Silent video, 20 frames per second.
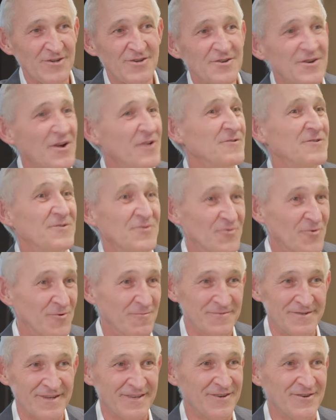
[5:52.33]
you know the
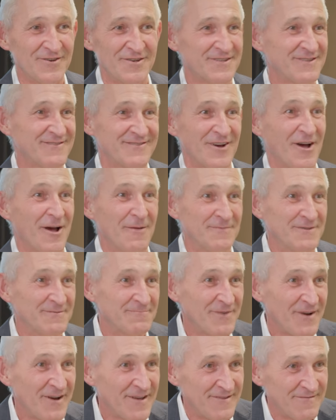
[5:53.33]
norms and you just times it
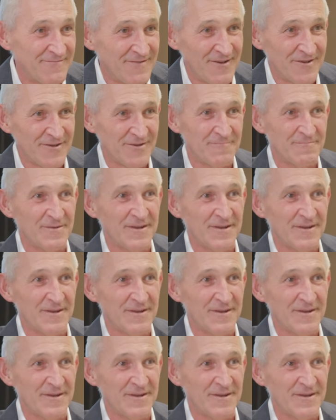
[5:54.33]
by the volume.